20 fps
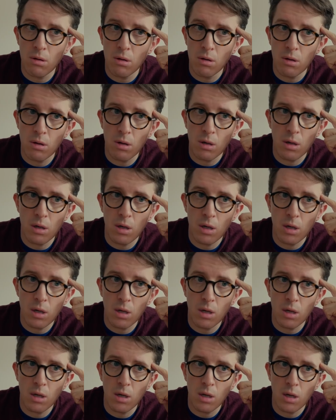
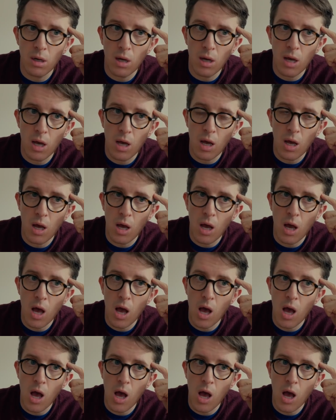Nobody speaks.